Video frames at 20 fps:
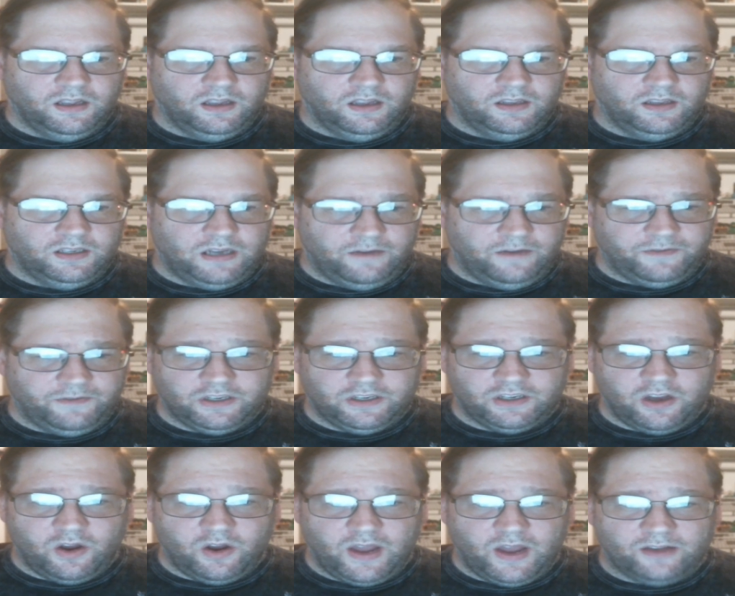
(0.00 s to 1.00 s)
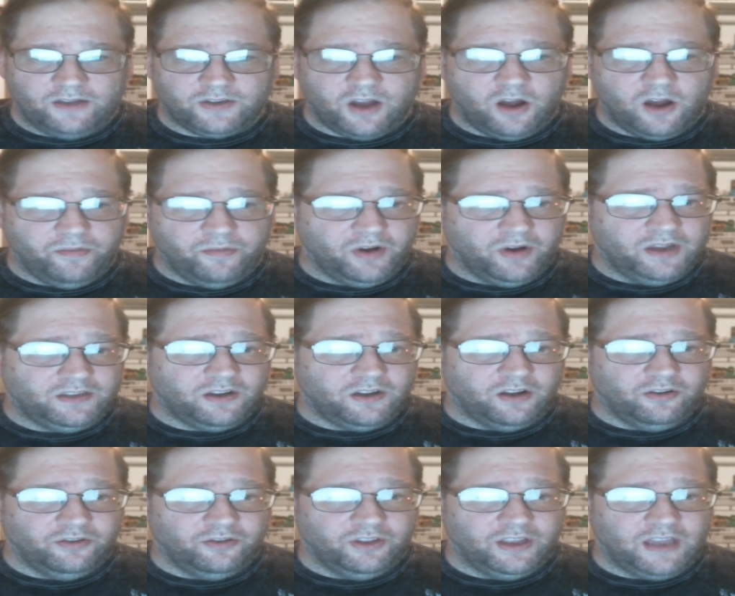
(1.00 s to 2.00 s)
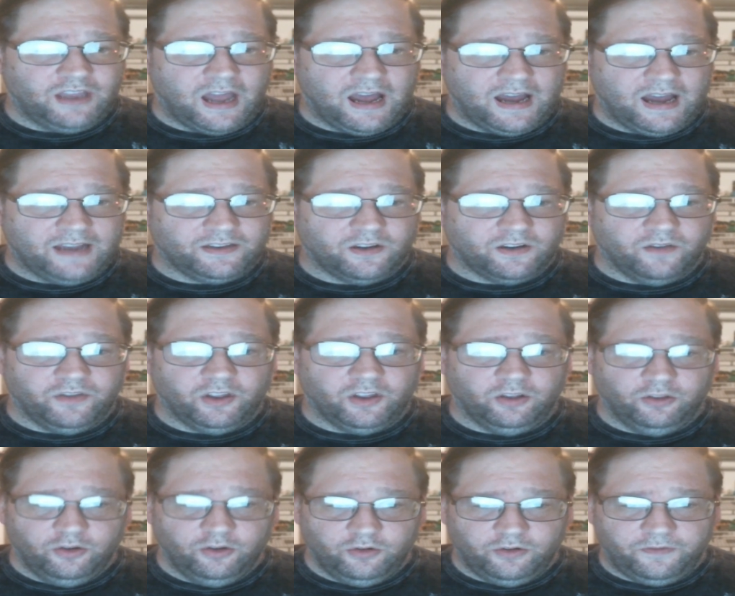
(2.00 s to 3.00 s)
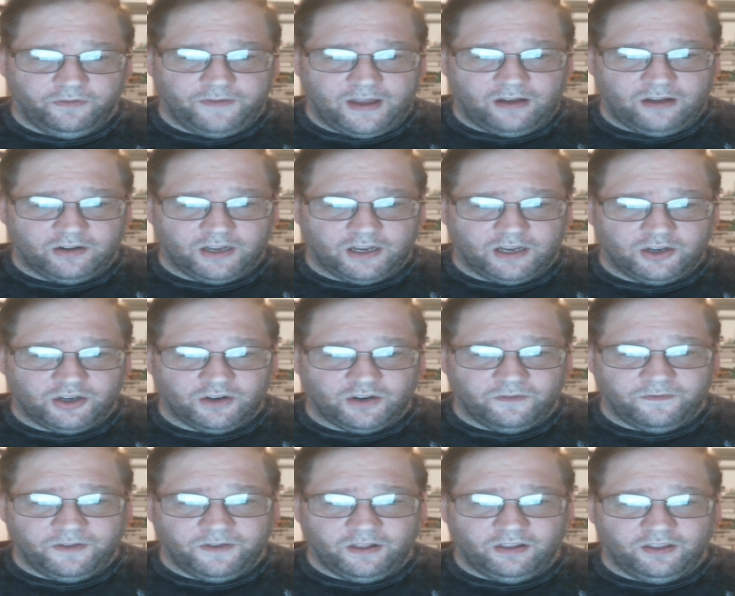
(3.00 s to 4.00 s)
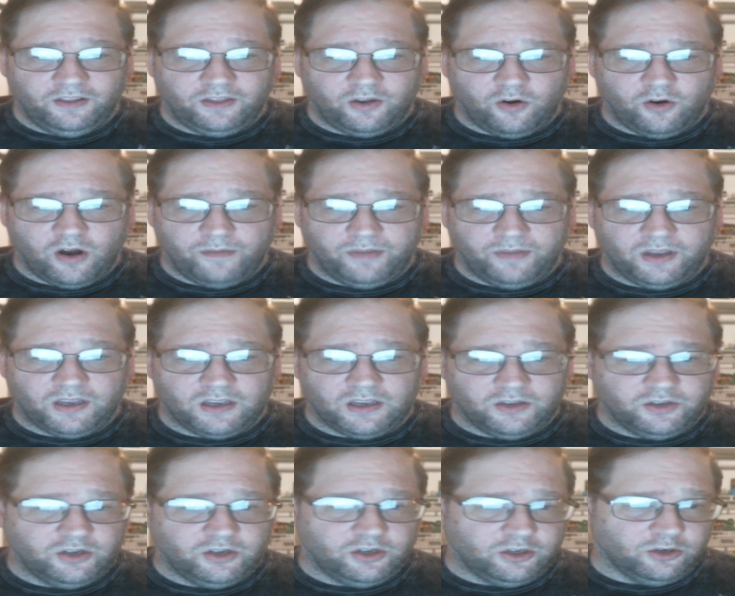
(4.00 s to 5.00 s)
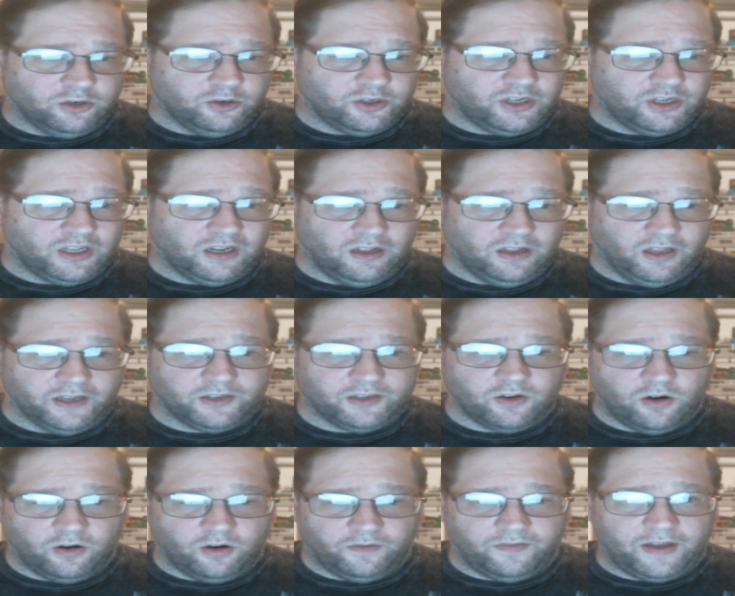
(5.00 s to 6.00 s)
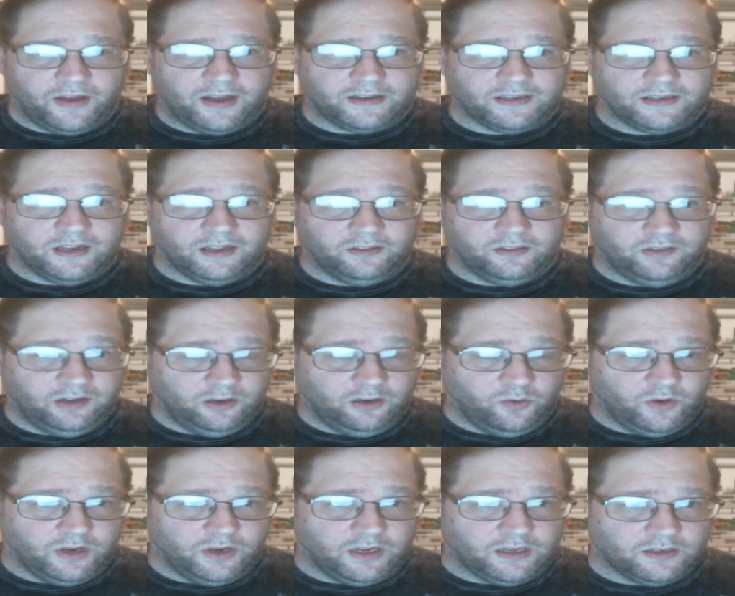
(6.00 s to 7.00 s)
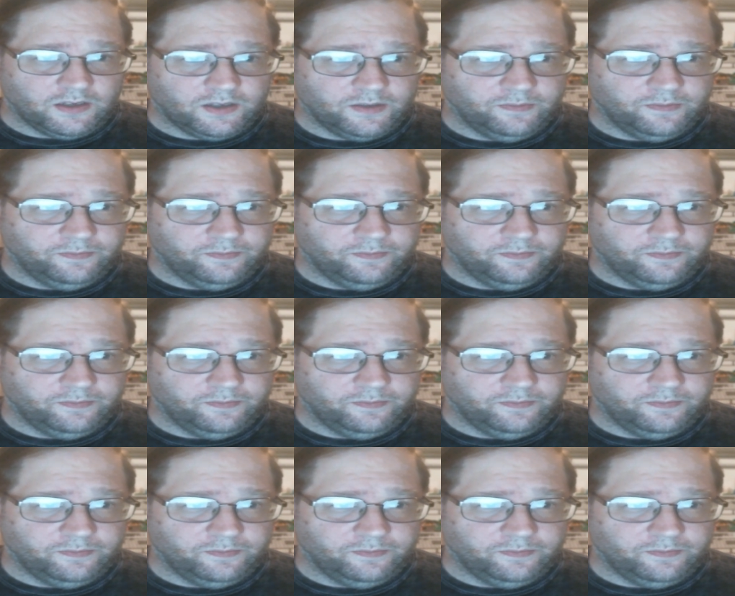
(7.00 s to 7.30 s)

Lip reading: San Francisco House operates under the guise of the Luna Foundation, a philanthropic institution that collects artifacts and antiquities.